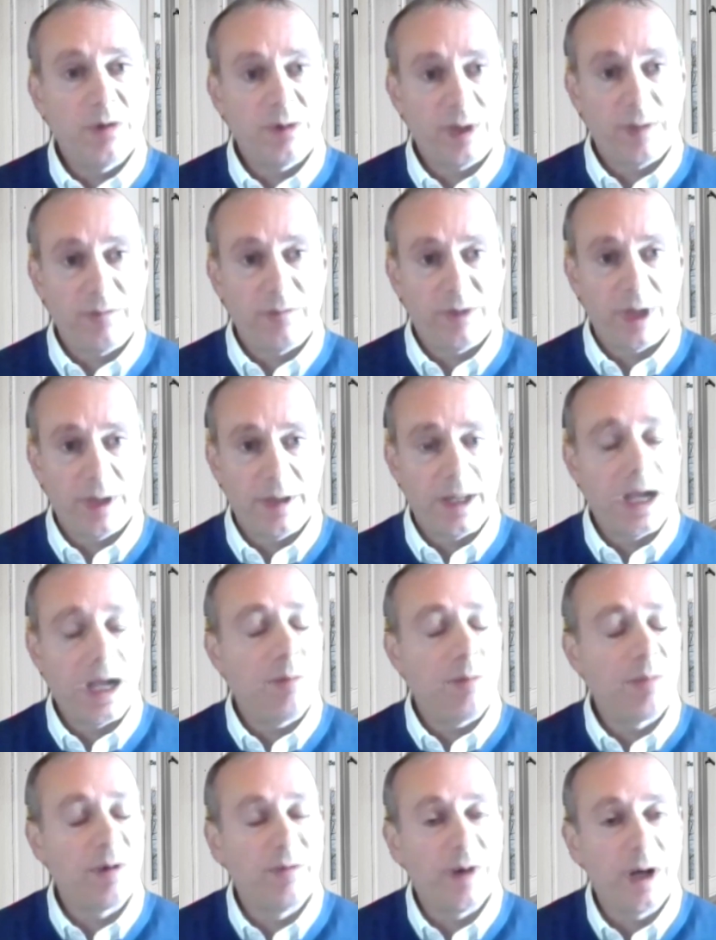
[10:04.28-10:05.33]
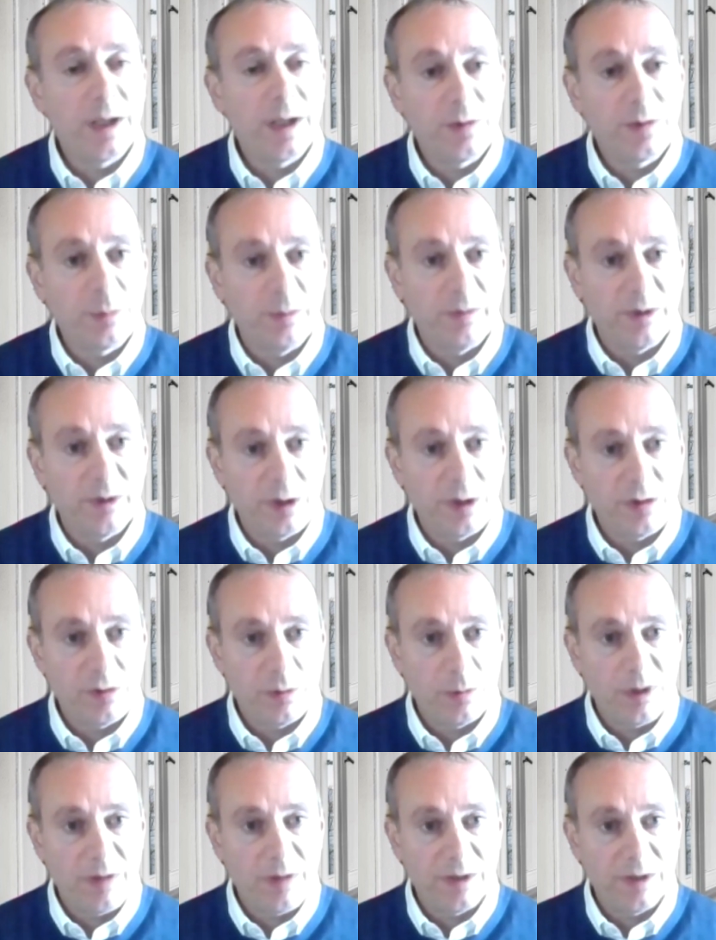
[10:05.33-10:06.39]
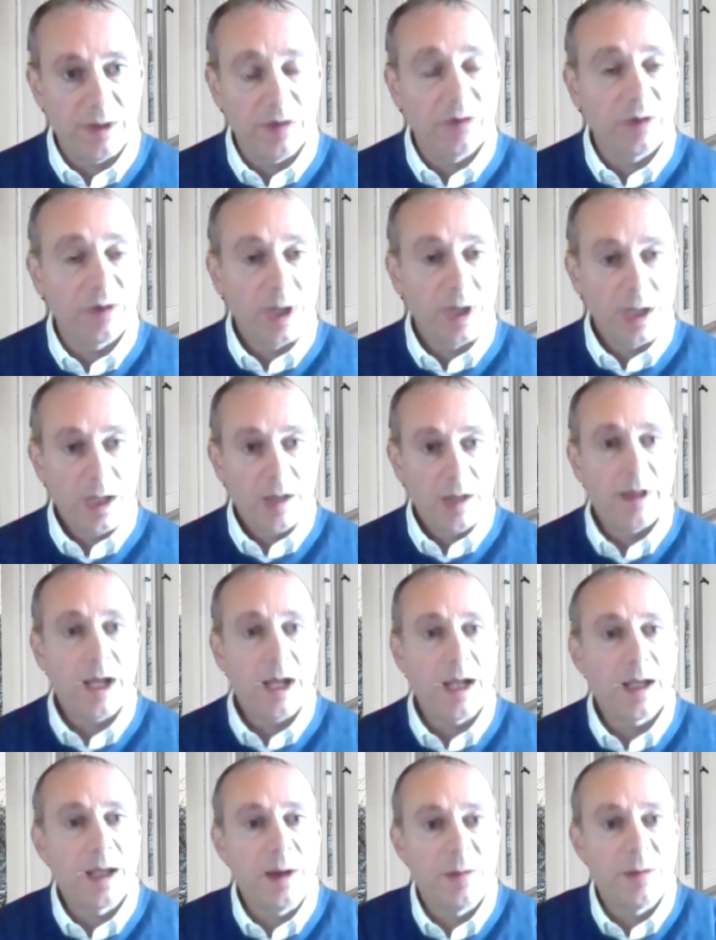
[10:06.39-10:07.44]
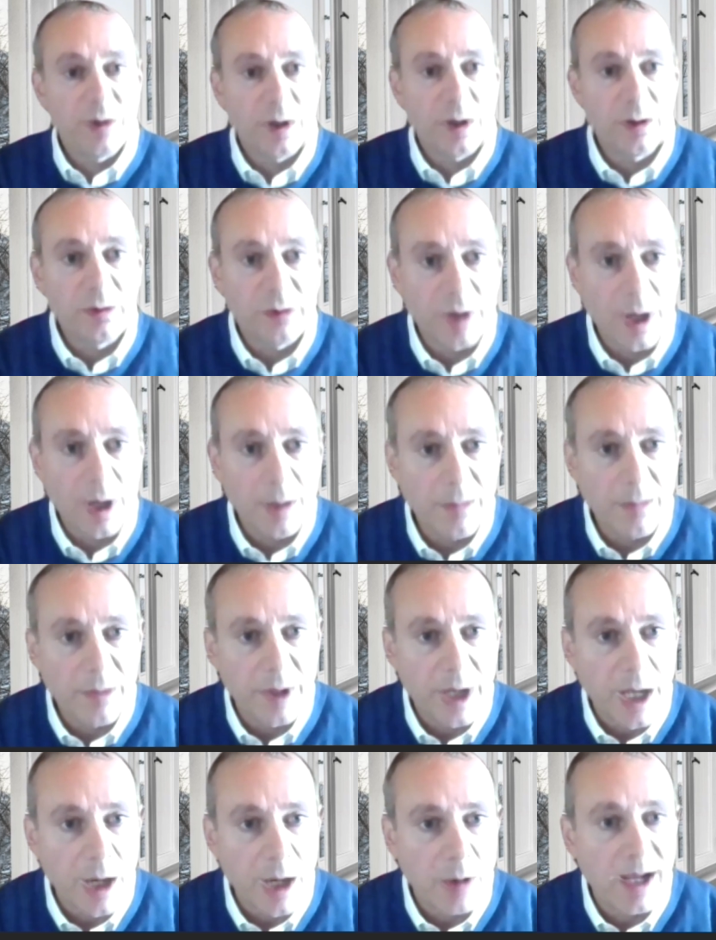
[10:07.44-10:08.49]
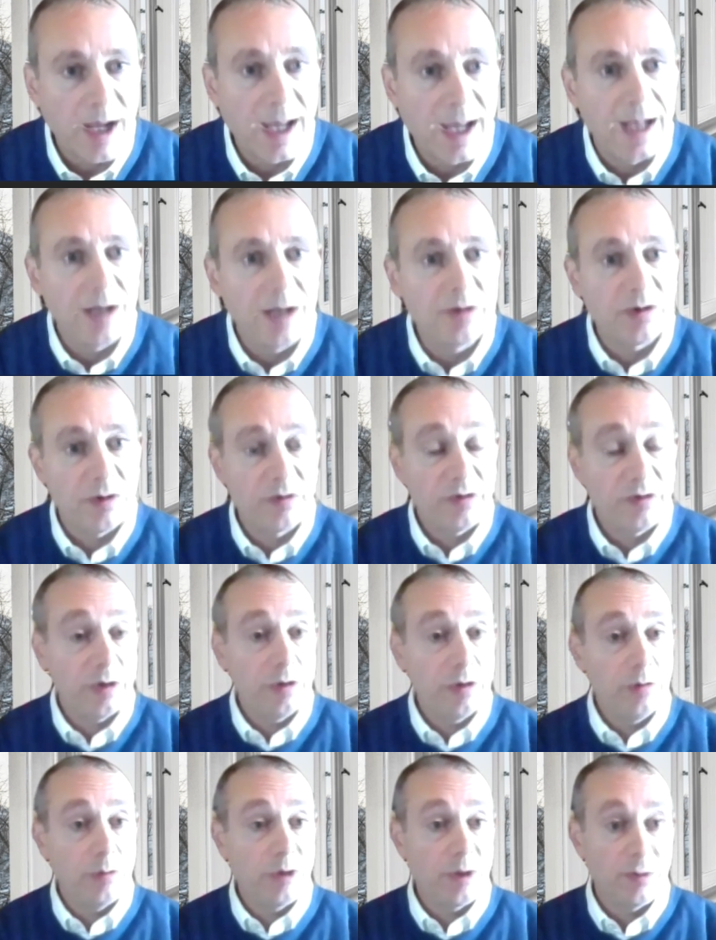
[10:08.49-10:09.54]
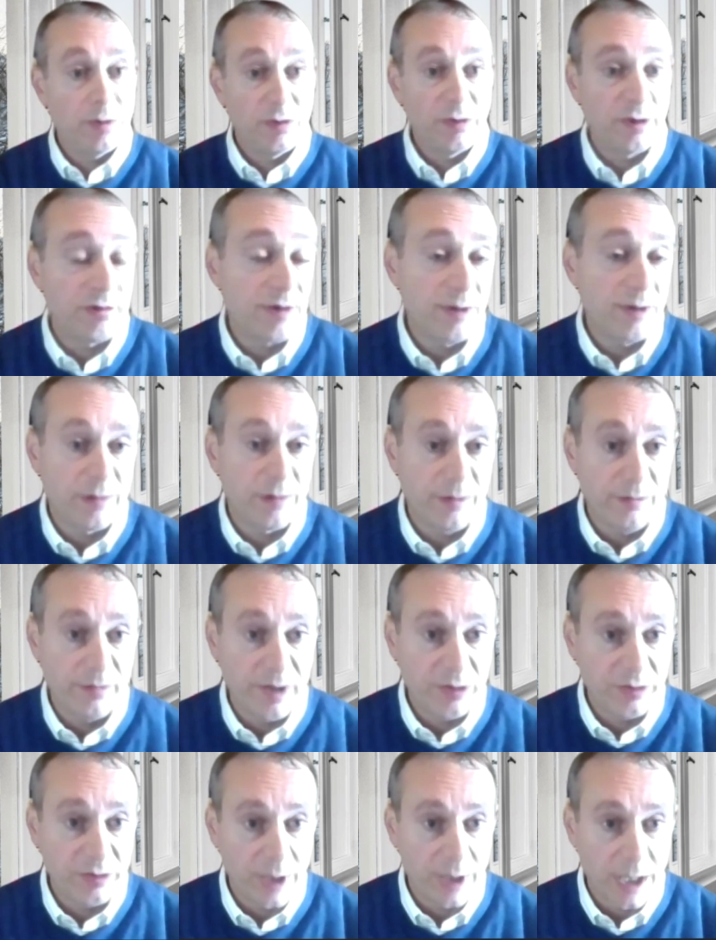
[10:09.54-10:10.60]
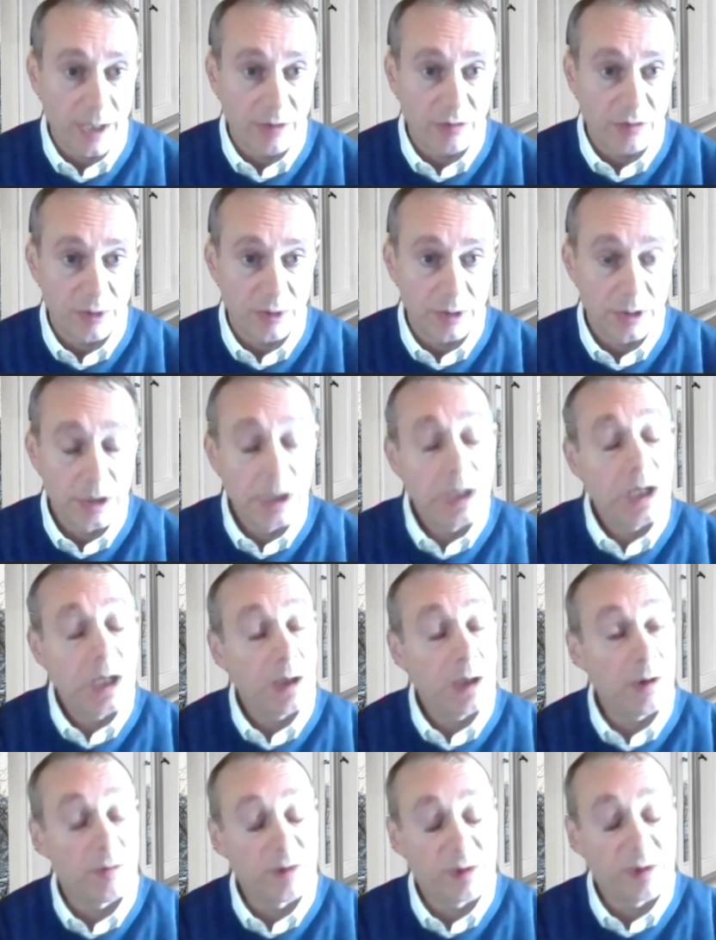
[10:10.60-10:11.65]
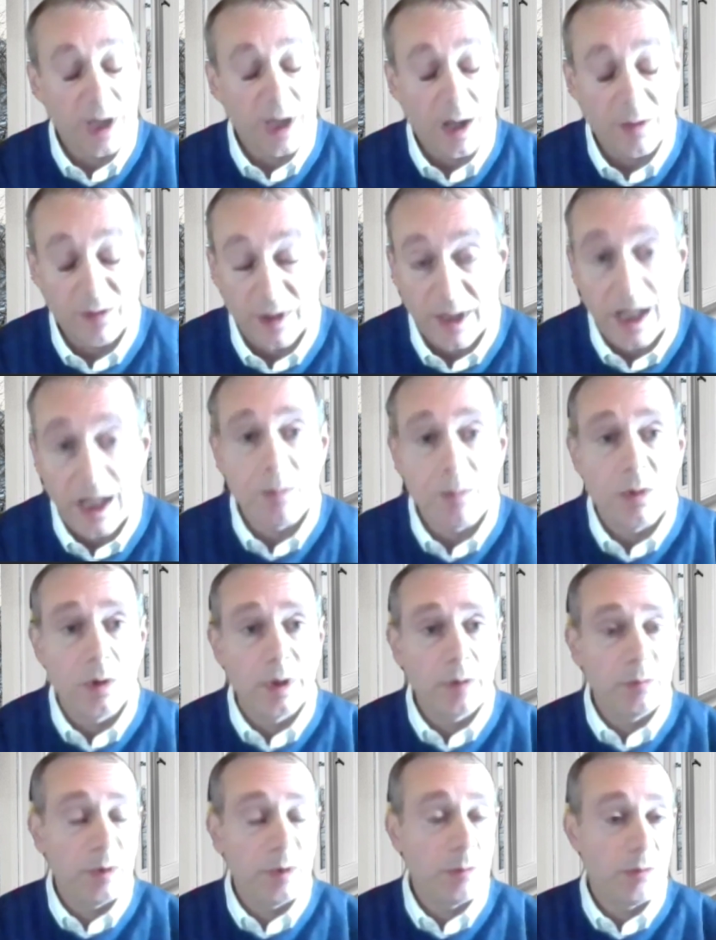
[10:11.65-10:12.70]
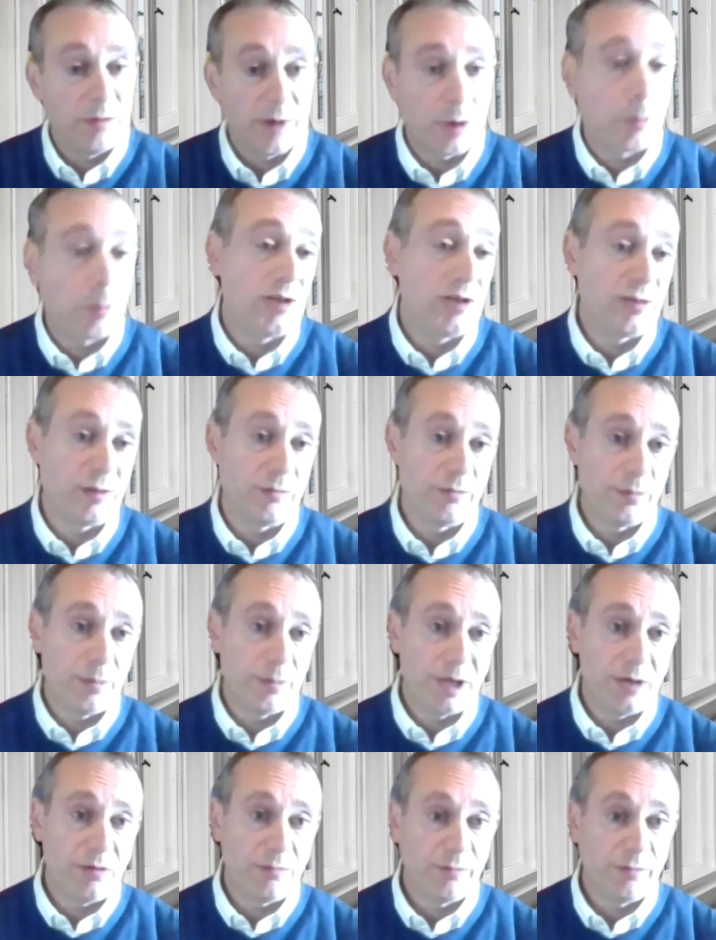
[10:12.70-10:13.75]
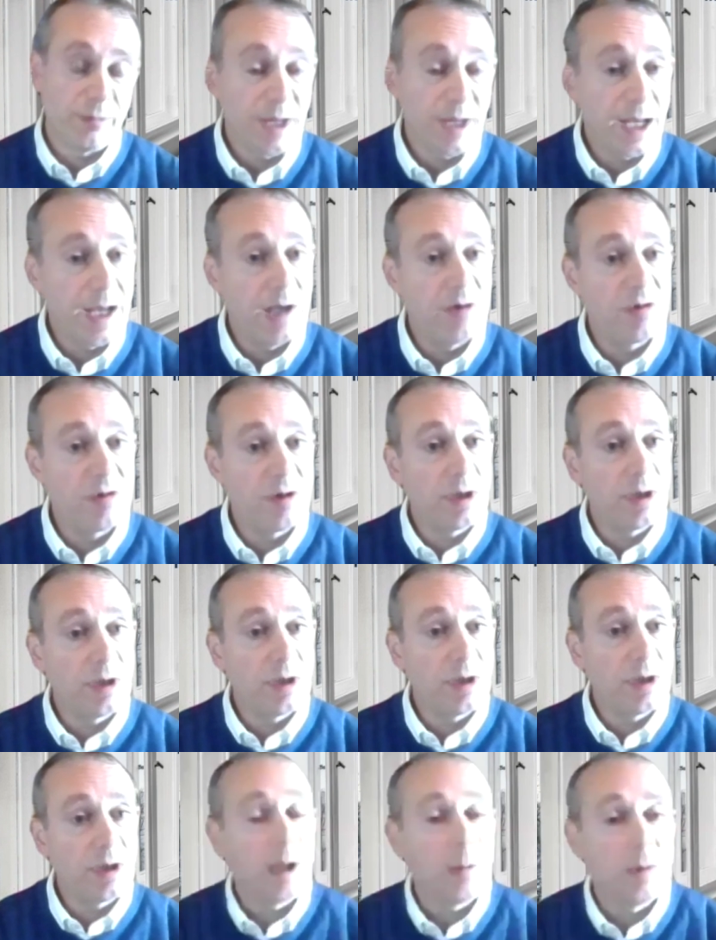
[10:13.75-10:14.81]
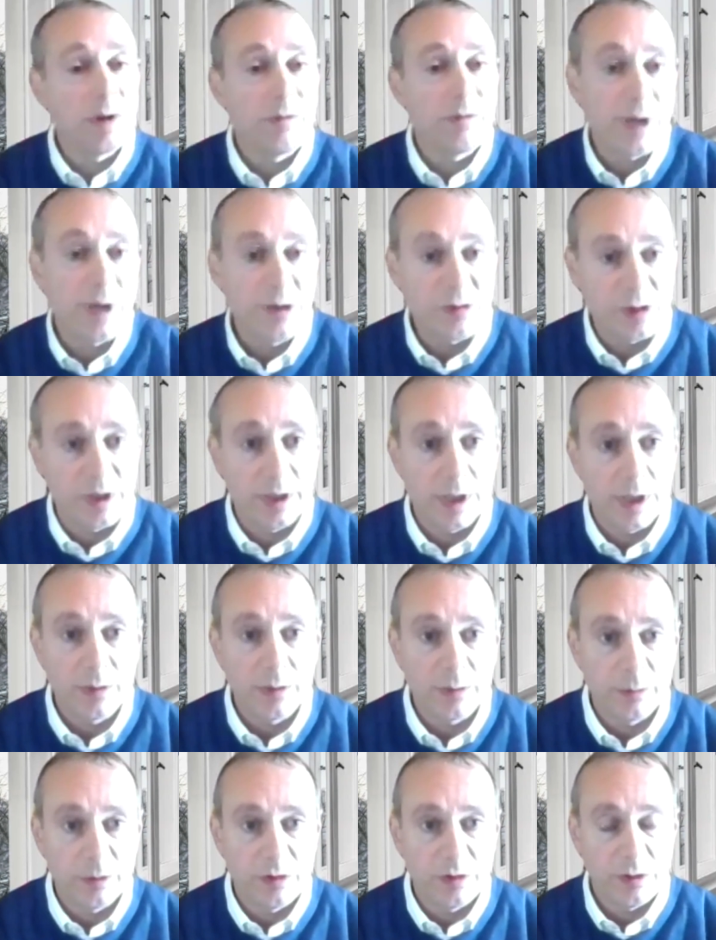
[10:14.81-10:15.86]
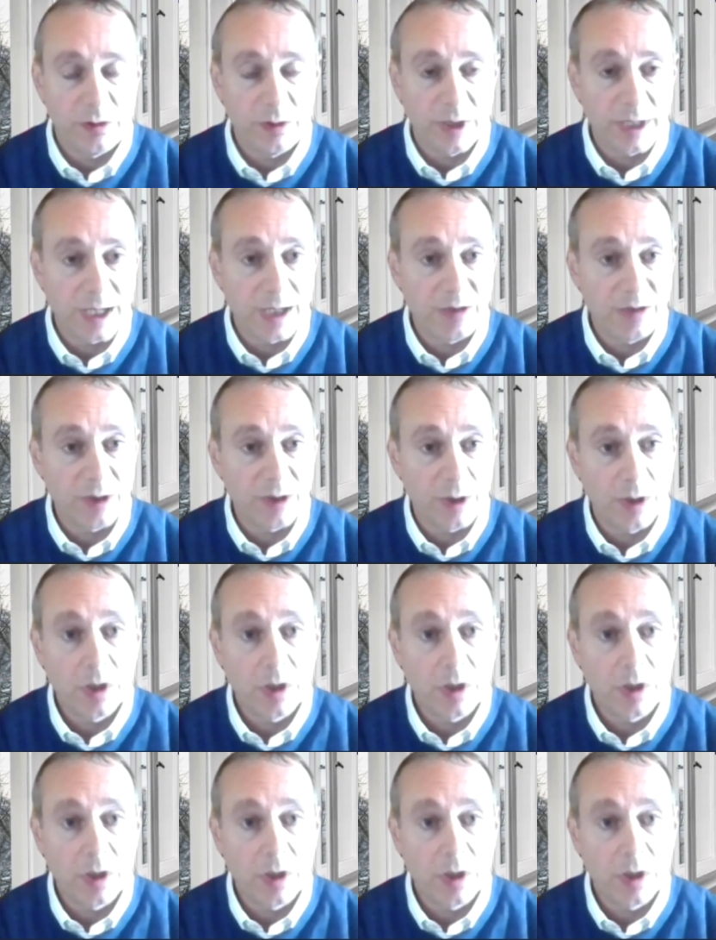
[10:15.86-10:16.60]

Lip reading: they've done that and provide us with additional evidence, that gives us the go-ahead to consider it for investigation. And obviously after that point, we will request information from the agent, and that will eventually go to the adjudicator,